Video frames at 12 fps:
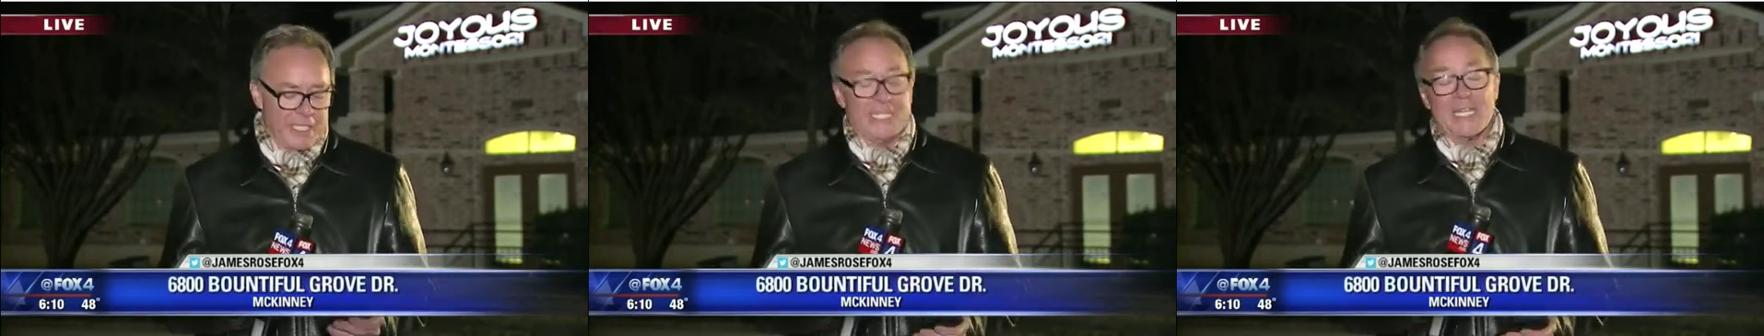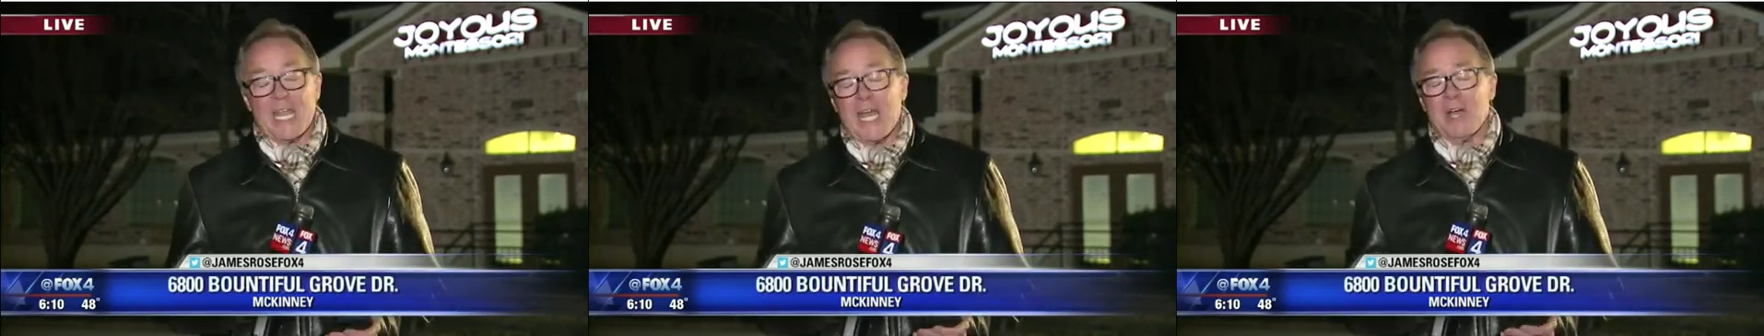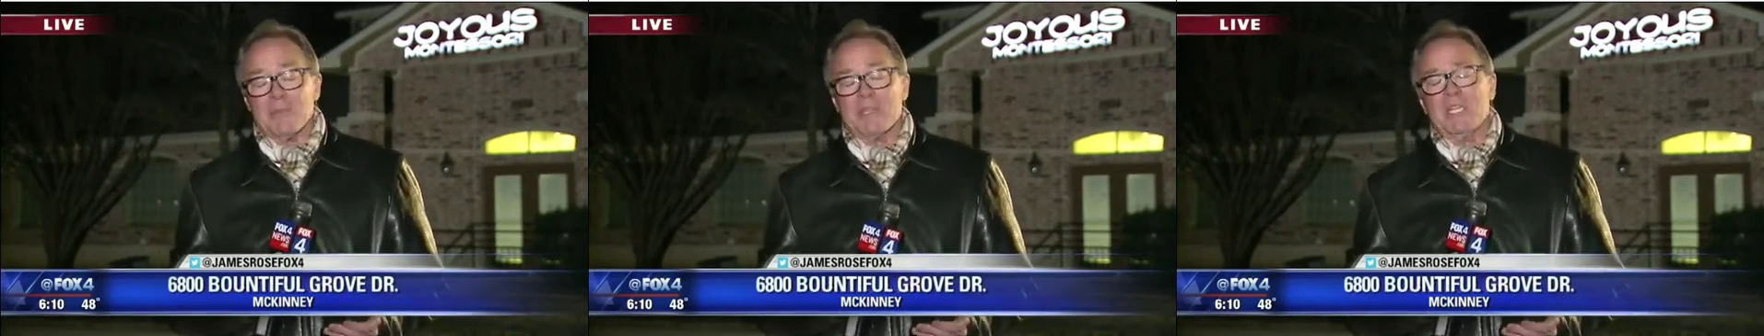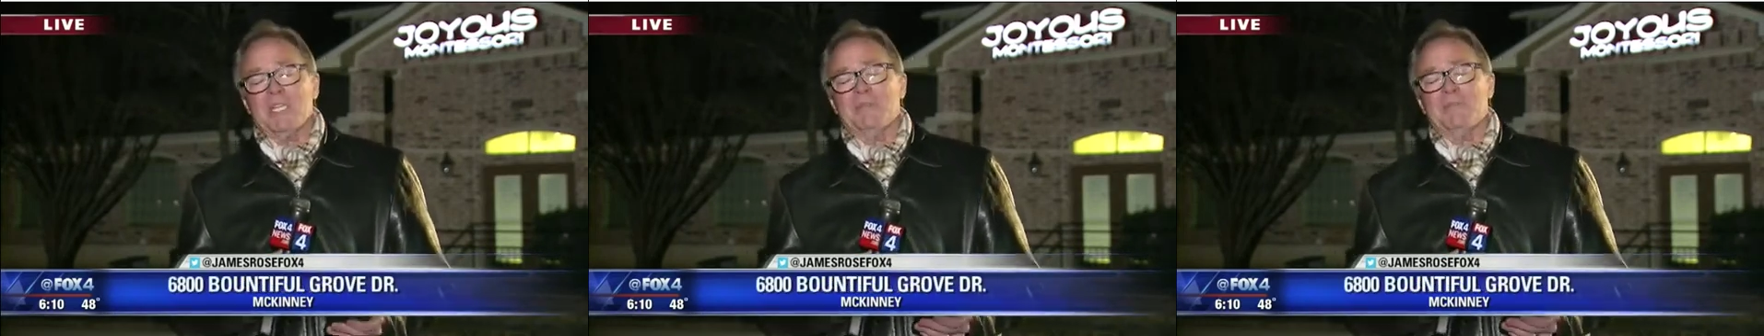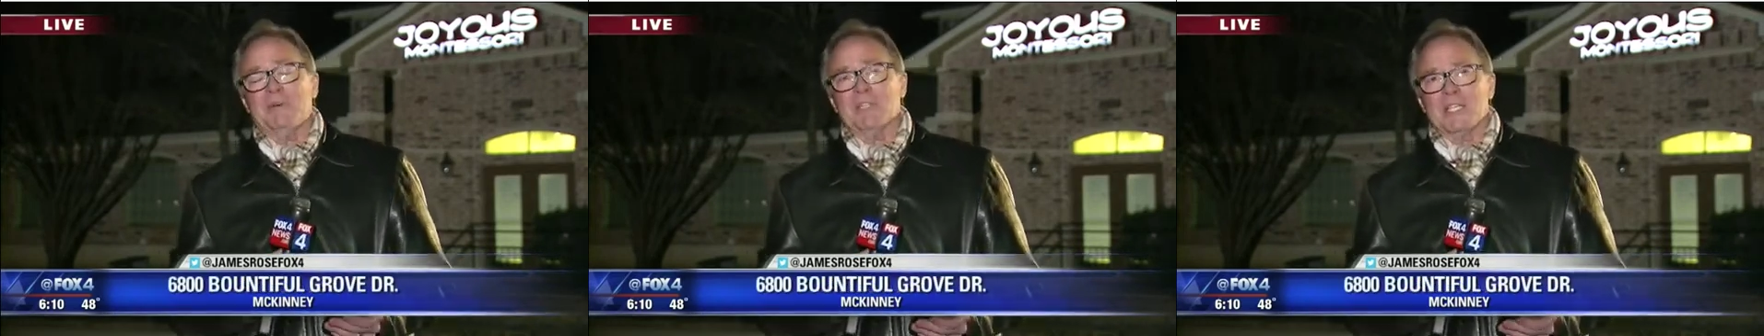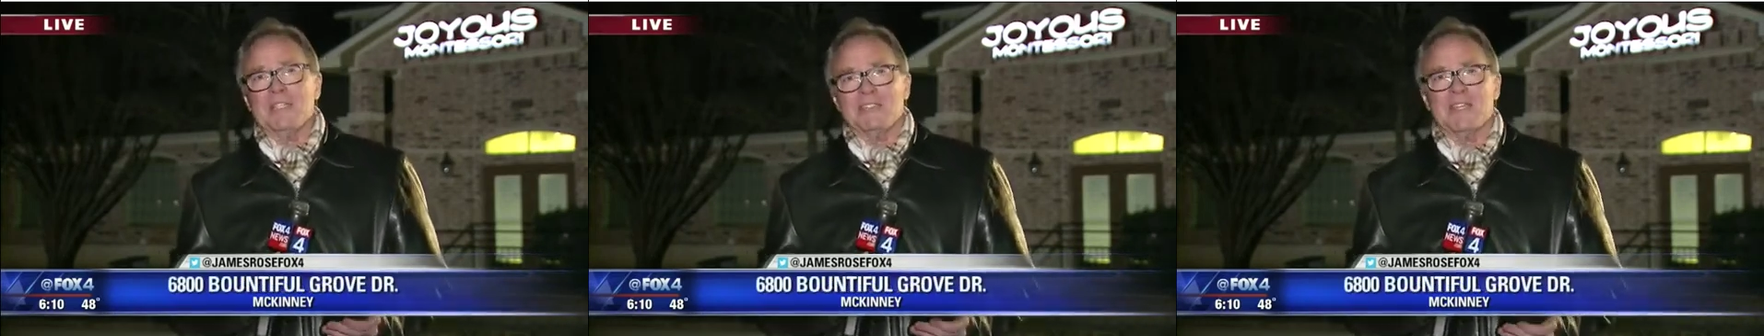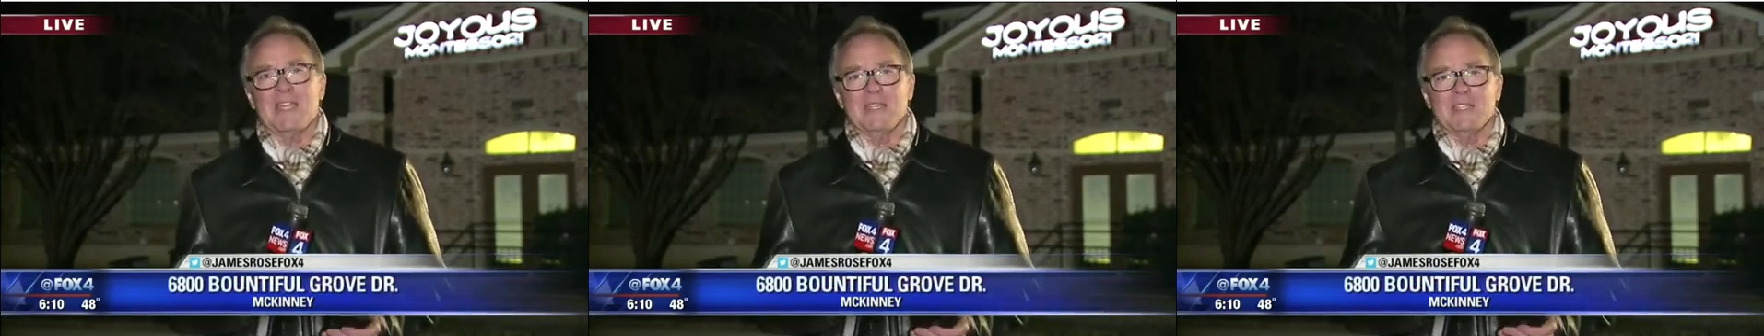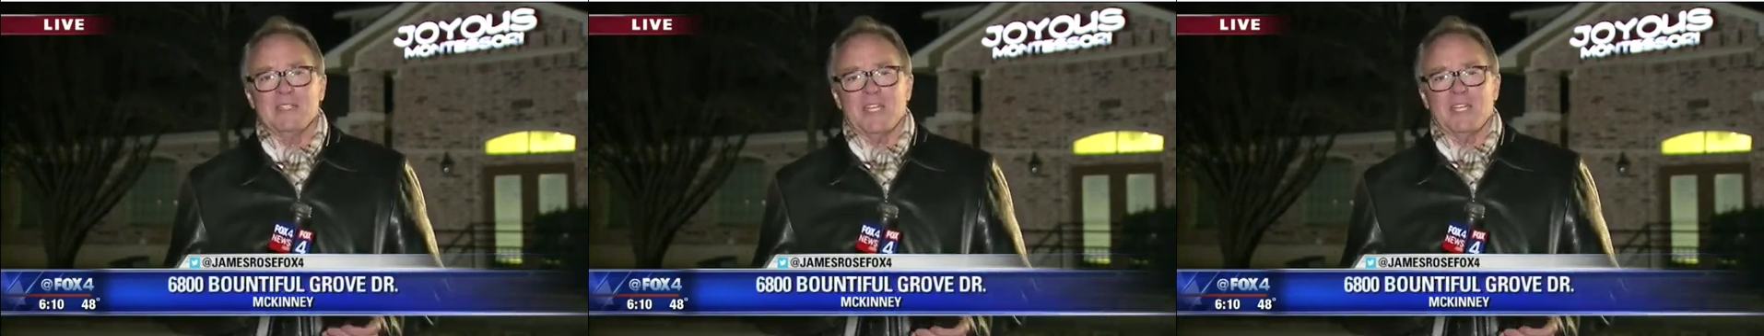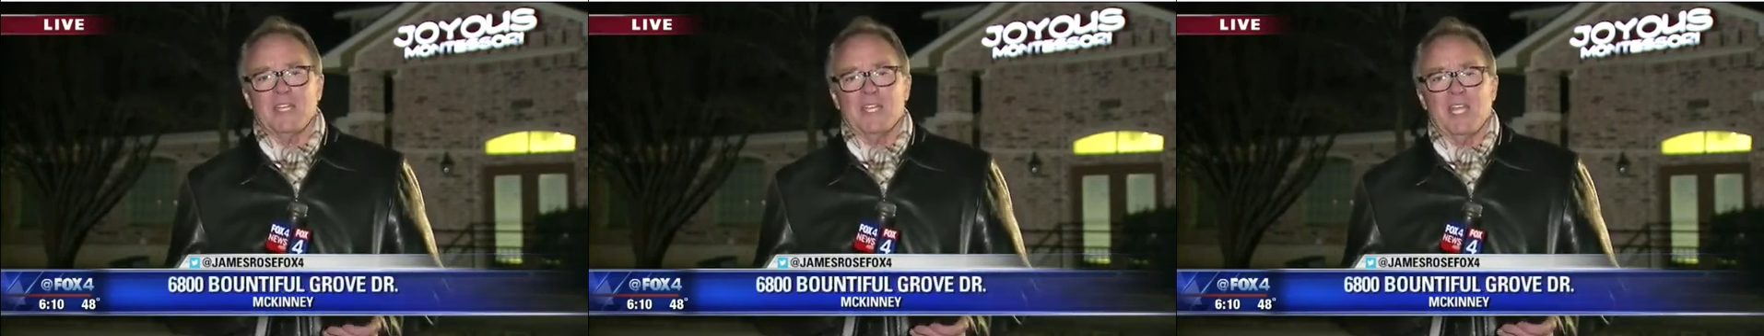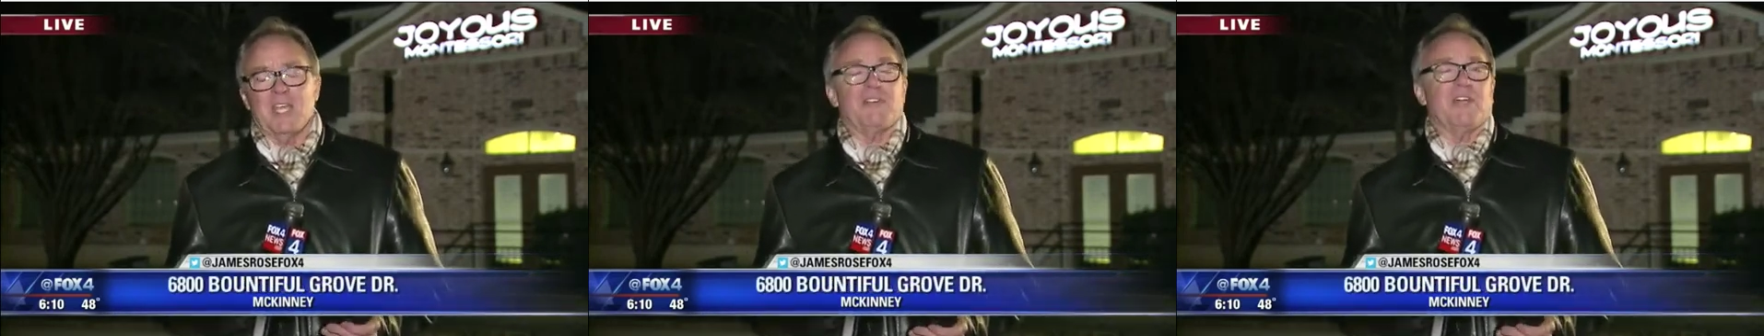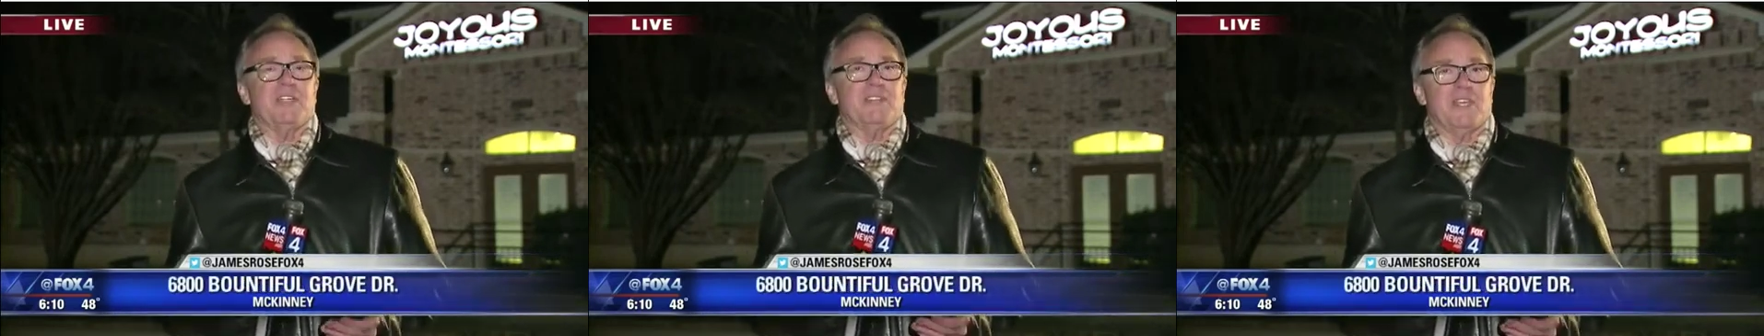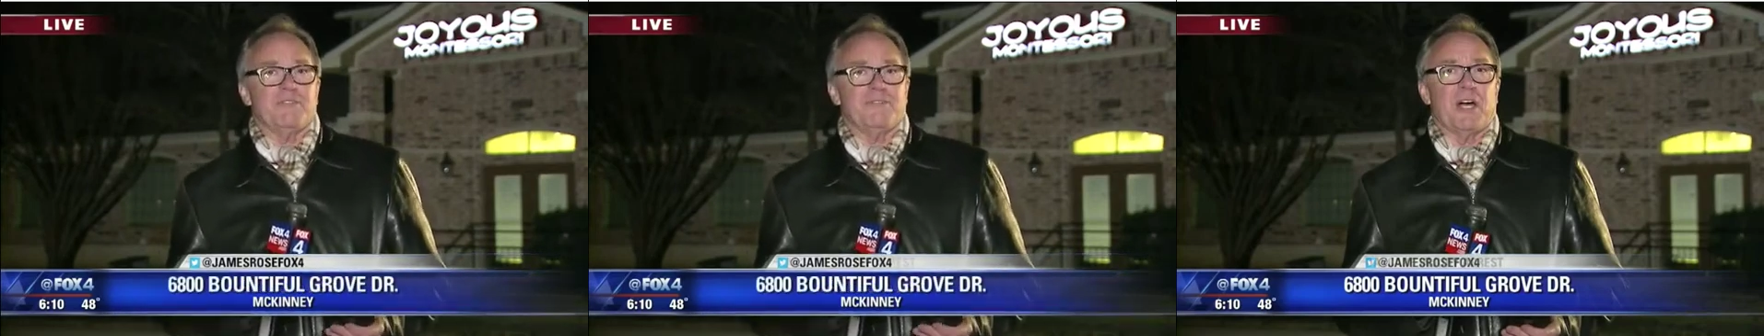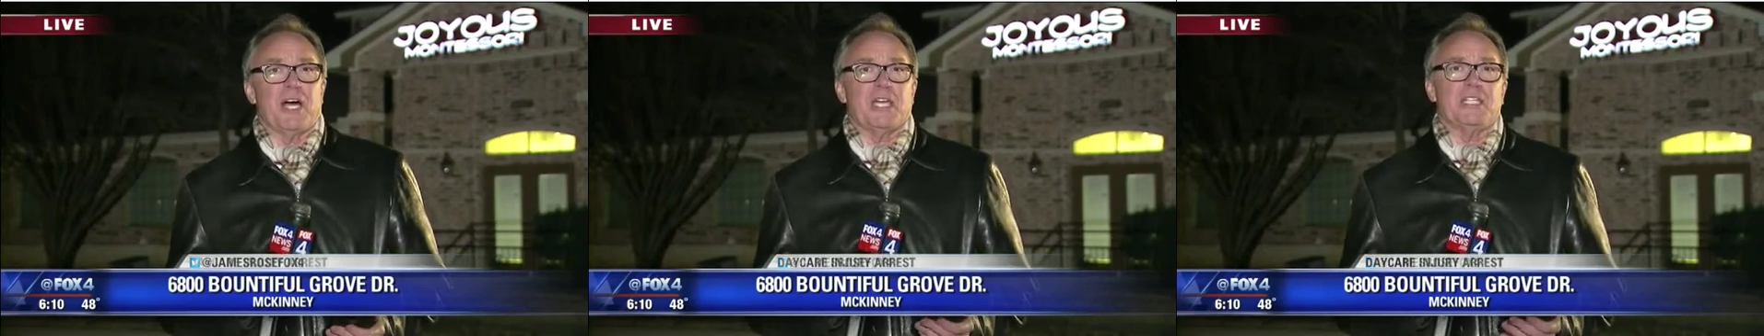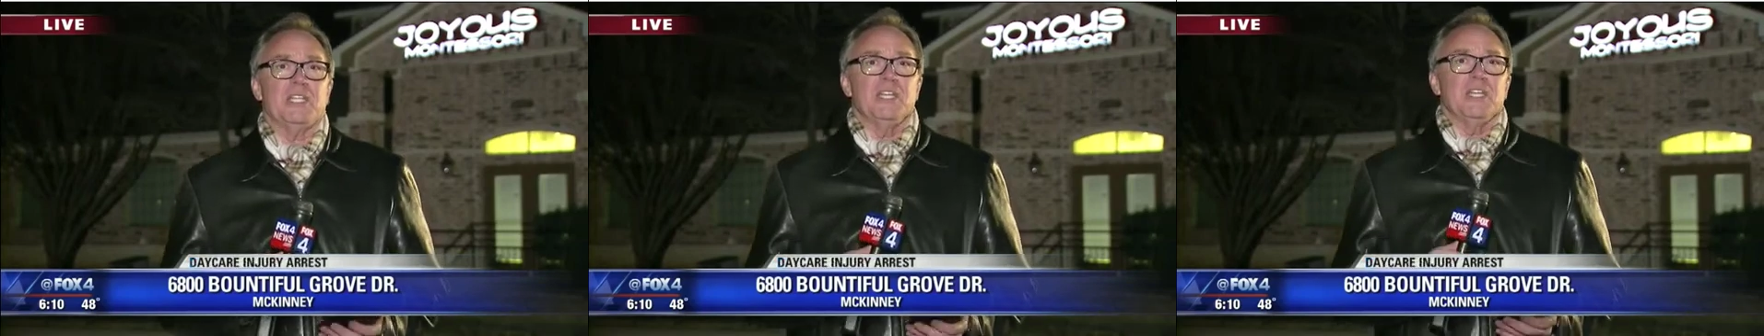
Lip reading: and now McKinney police say they have identified